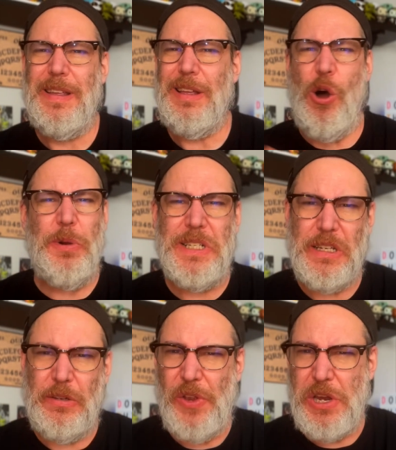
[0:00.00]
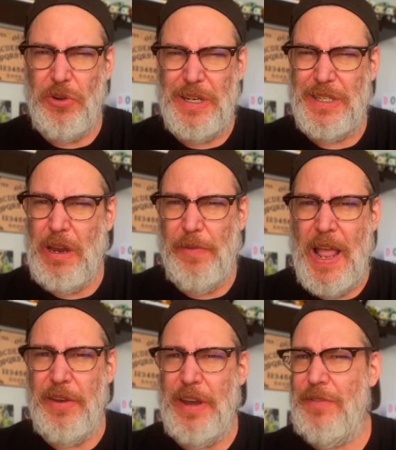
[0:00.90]
always is figuring stuff
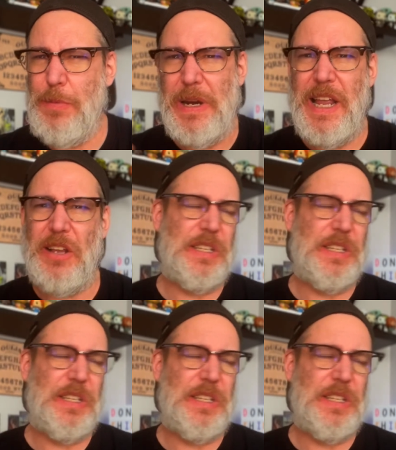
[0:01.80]
out, and everybody else,